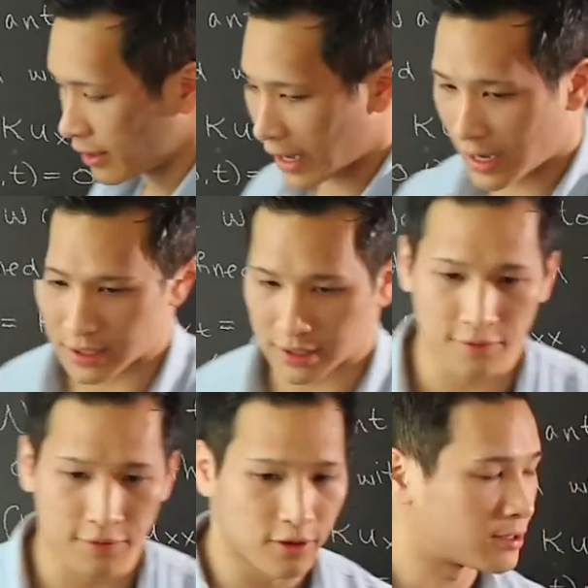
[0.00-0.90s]
ask for
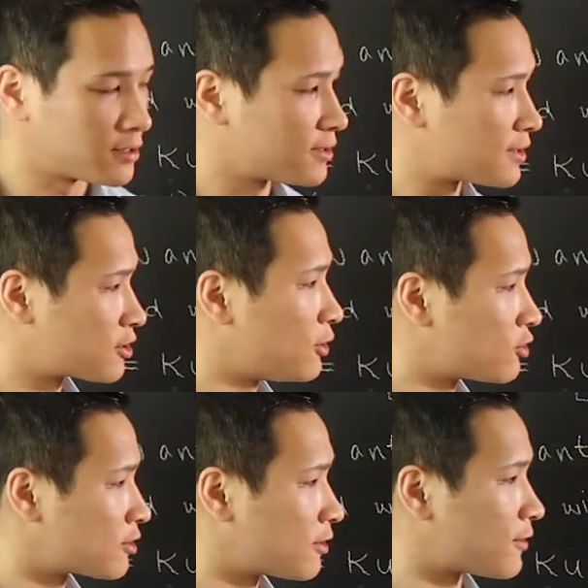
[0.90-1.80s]
the
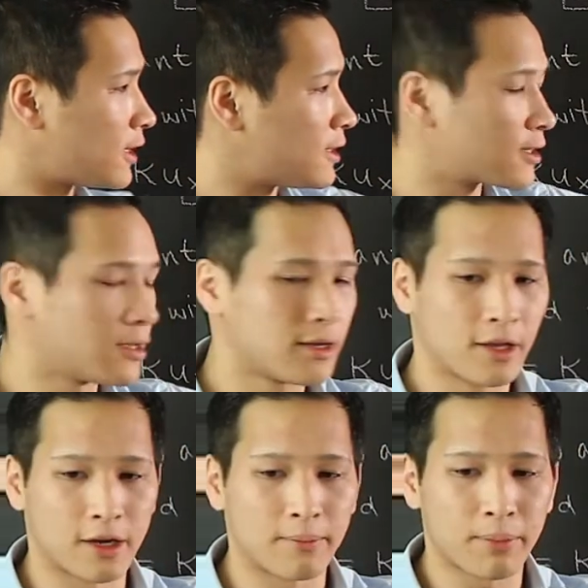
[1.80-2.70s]
distribution of heat
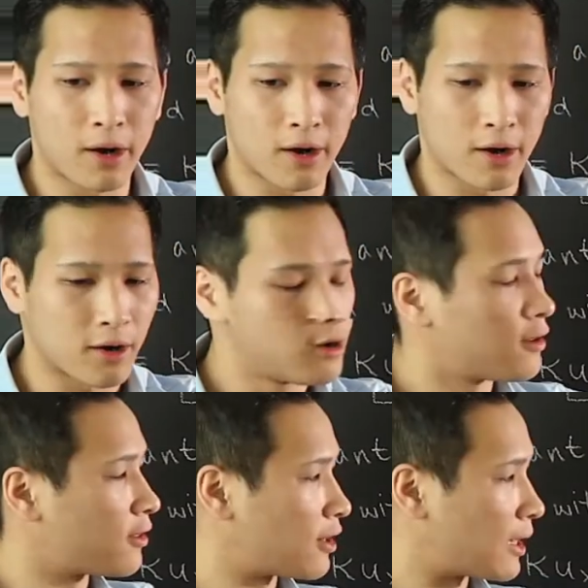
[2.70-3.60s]
in a bar,
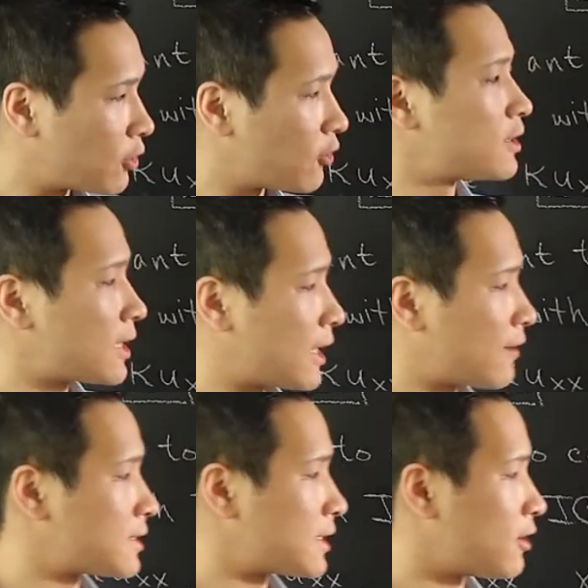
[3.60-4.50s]
then I'm going to have
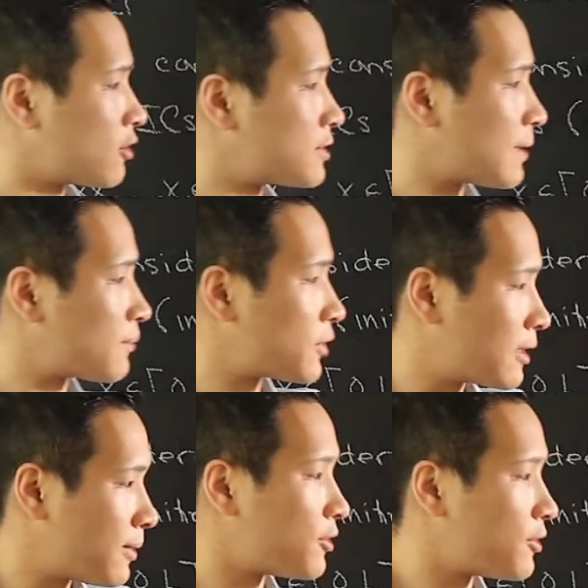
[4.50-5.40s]
to tell you something
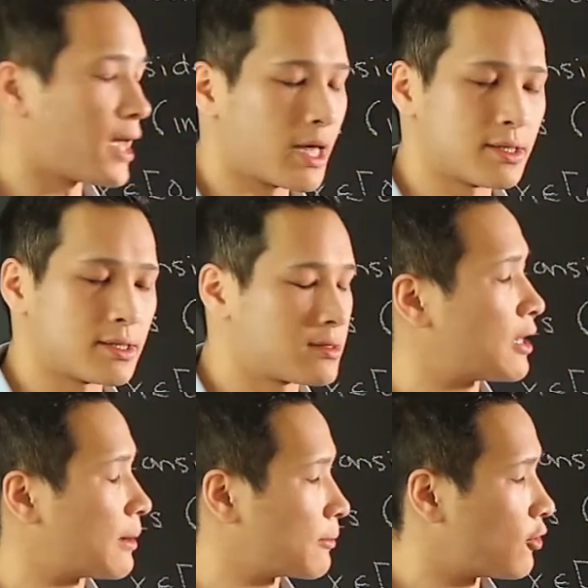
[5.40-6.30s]
about the end, and
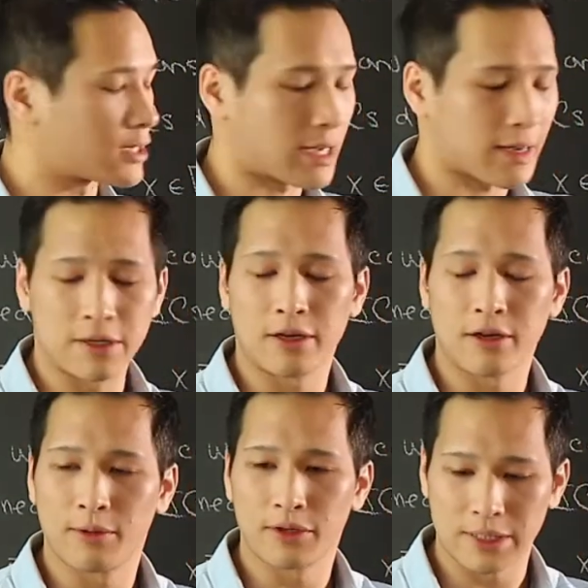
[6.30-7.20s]
I'm going to have to tell you
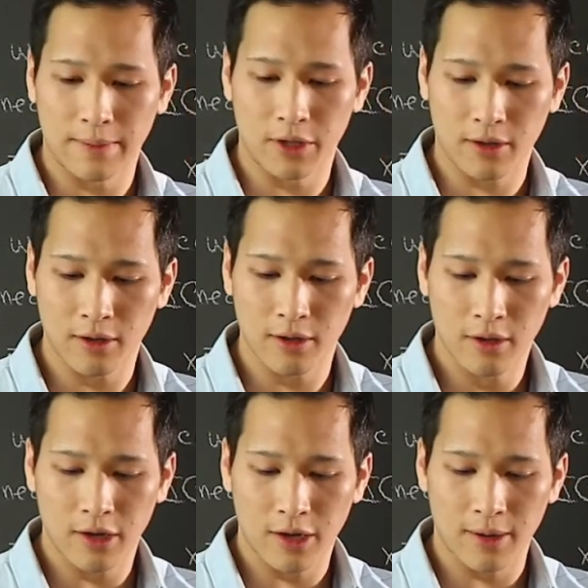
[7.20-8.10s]
about something
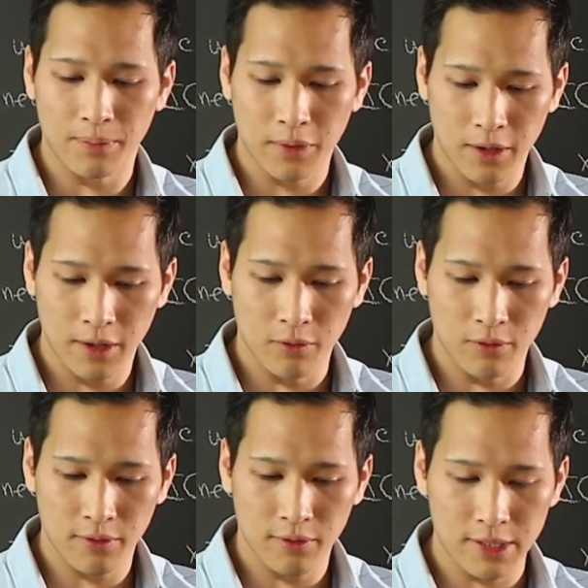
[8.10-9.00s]
um, in
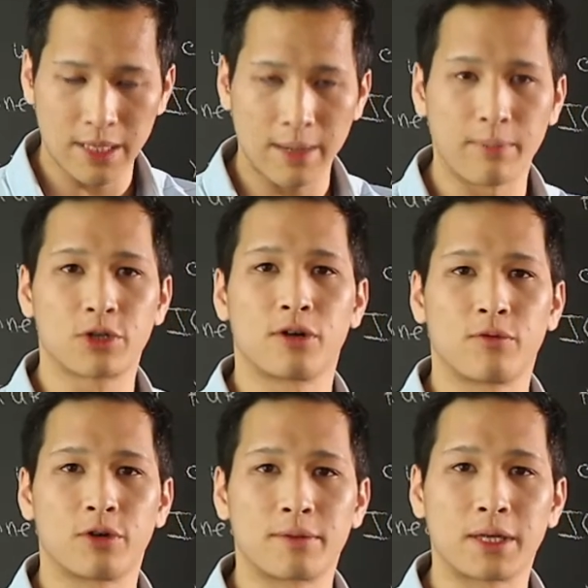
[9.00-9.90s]
the temperature in
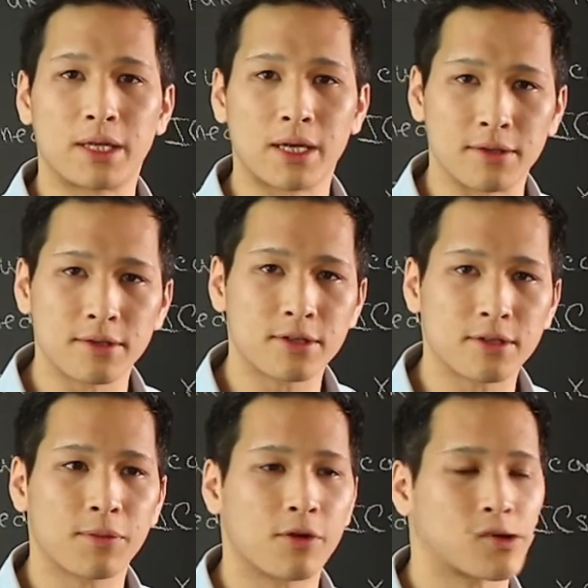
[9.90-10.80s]
which it begins.
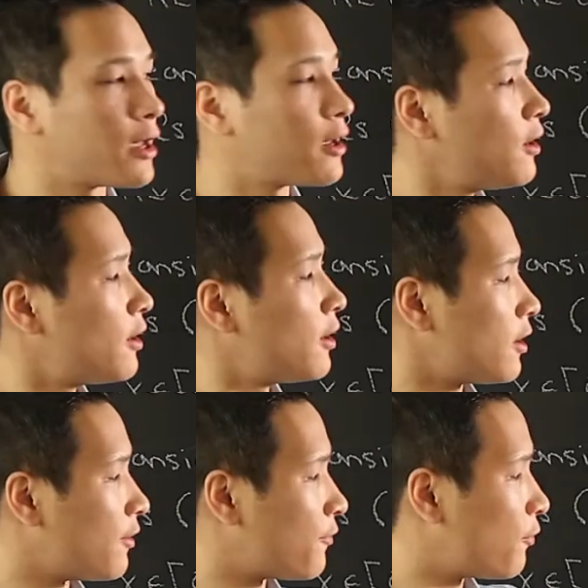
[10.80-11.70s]
Okay.
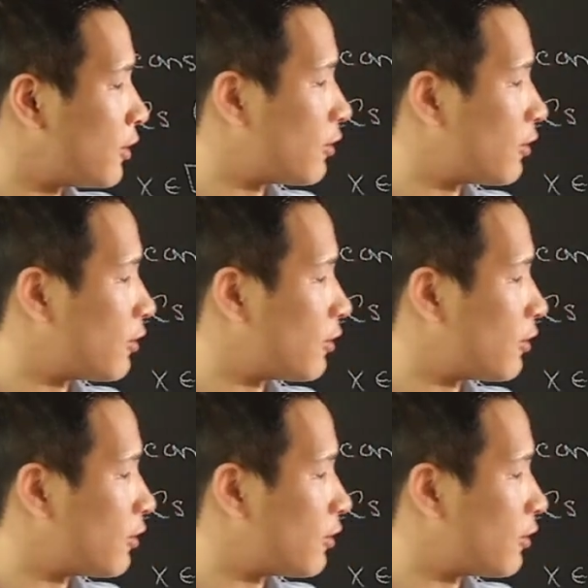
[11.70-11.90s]
If we were